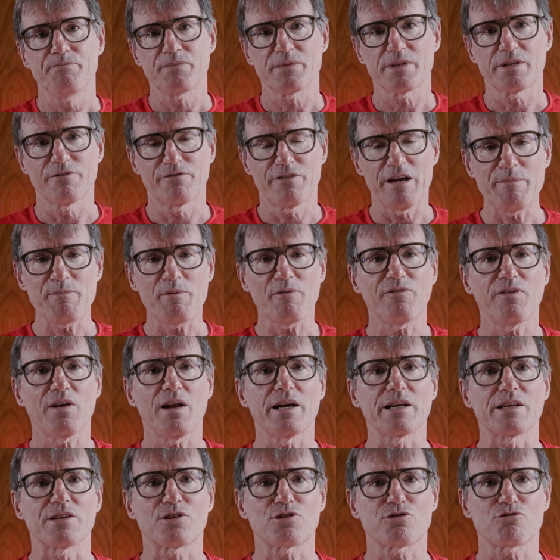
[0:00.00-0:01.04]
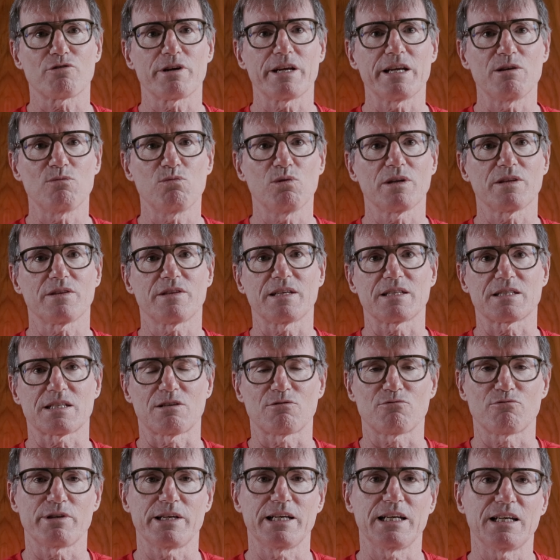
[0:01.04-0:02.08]
The Vaporfly 3, one of the things I
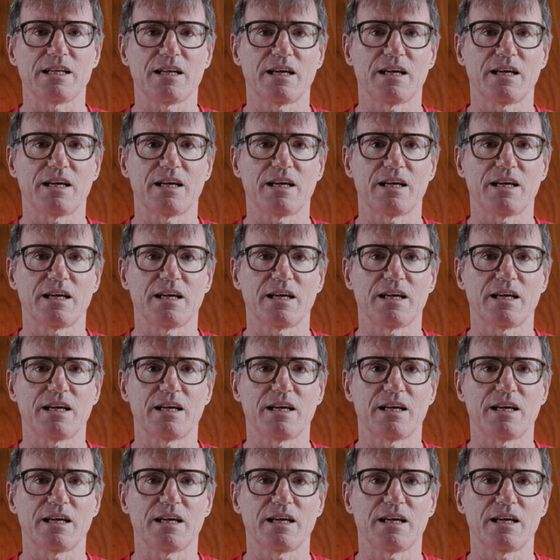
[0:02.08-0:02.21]
really